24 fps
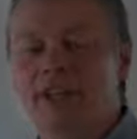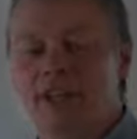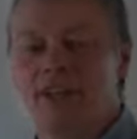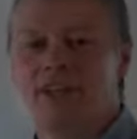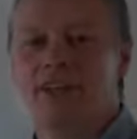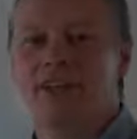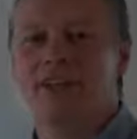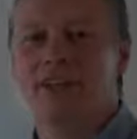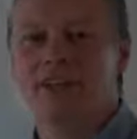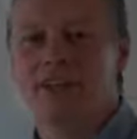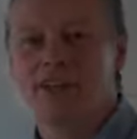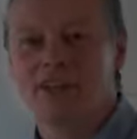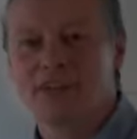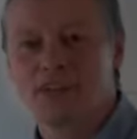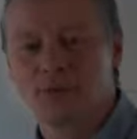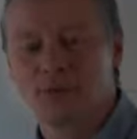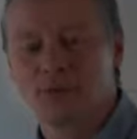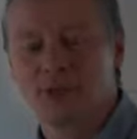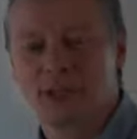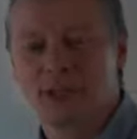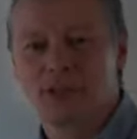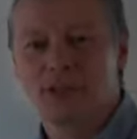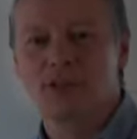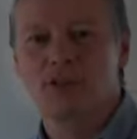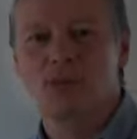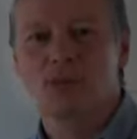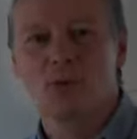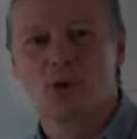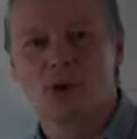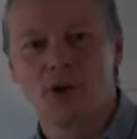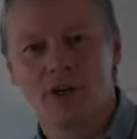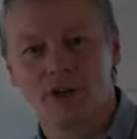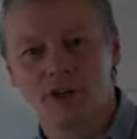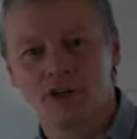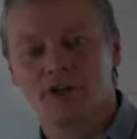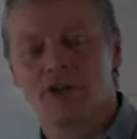cars we need to
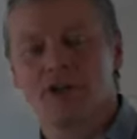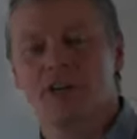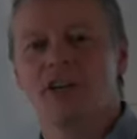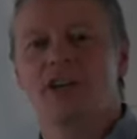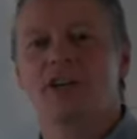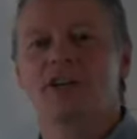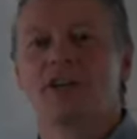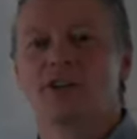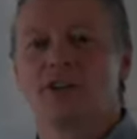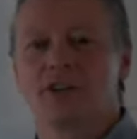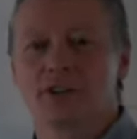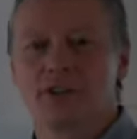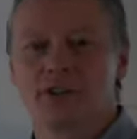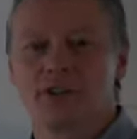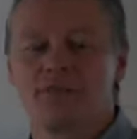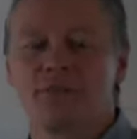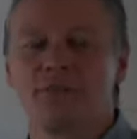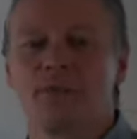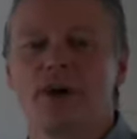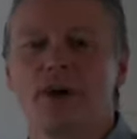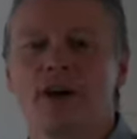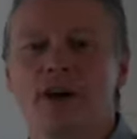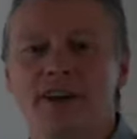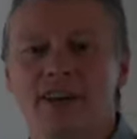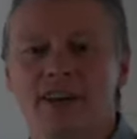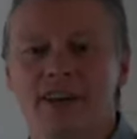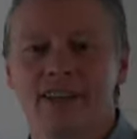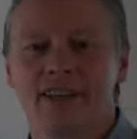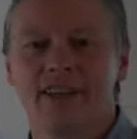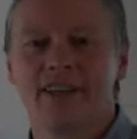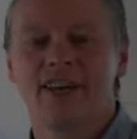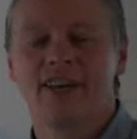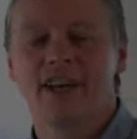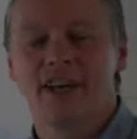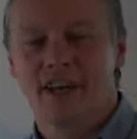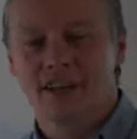wash in order to buy
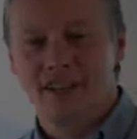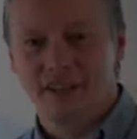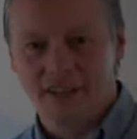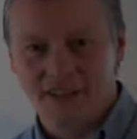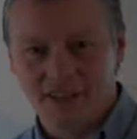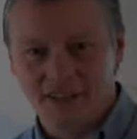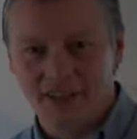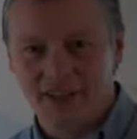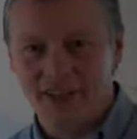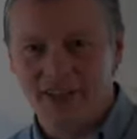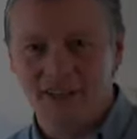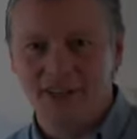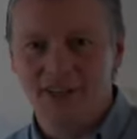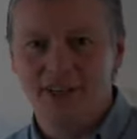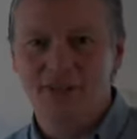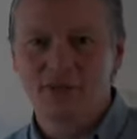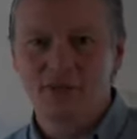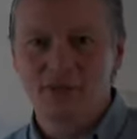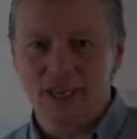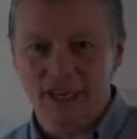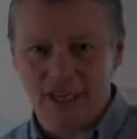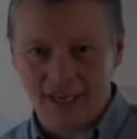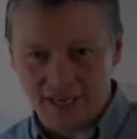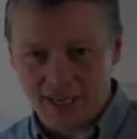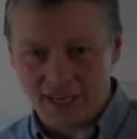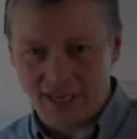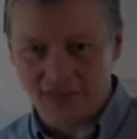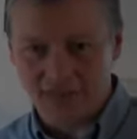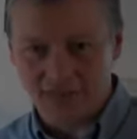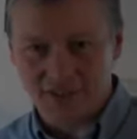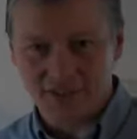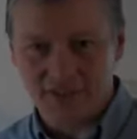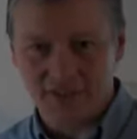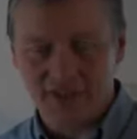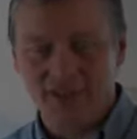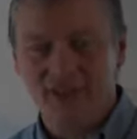a Nintendo
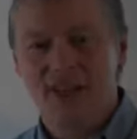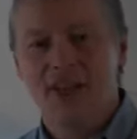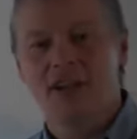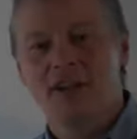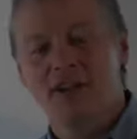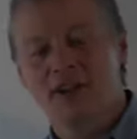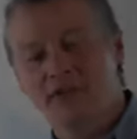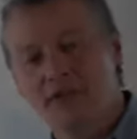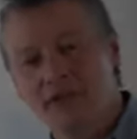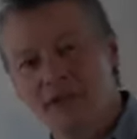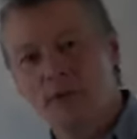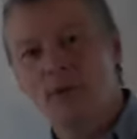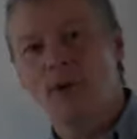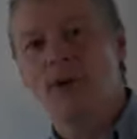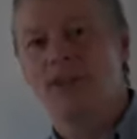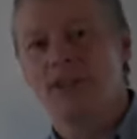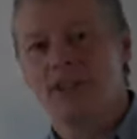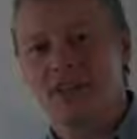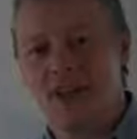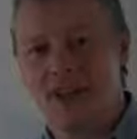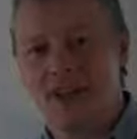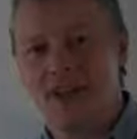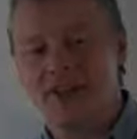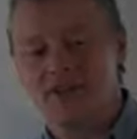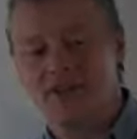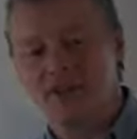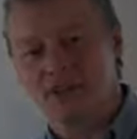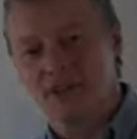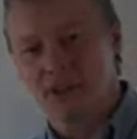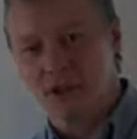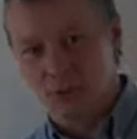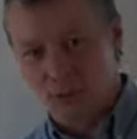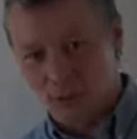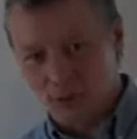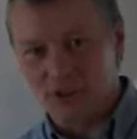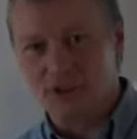DS. Now if you went out
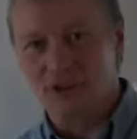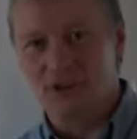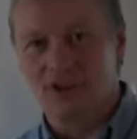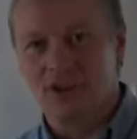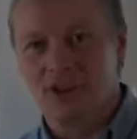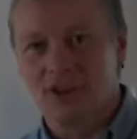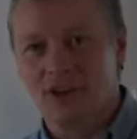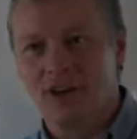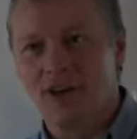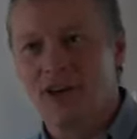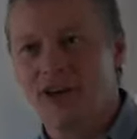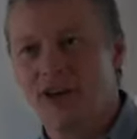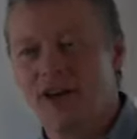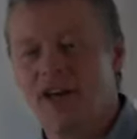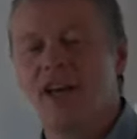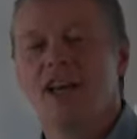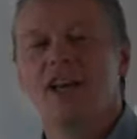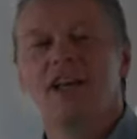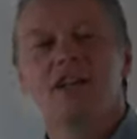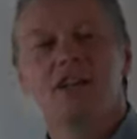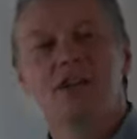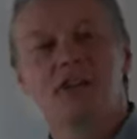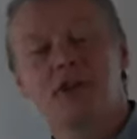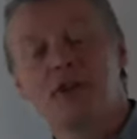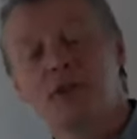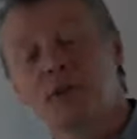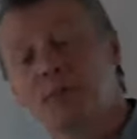and you washed a car, you